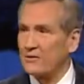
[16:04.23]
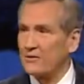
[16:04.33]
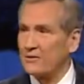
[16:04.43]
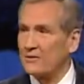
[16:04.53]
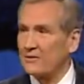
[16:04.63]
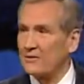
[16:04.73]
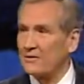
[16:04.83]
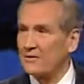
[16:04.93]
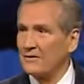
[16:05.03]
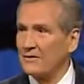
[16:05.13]

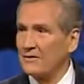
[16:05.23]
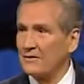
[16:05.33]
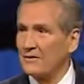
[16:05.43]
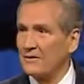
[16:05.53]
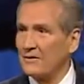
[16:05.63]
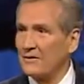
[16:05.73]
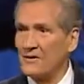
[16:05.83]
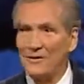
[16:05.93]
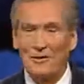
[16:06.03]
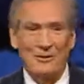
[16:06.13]

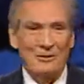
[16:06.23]
[no speech]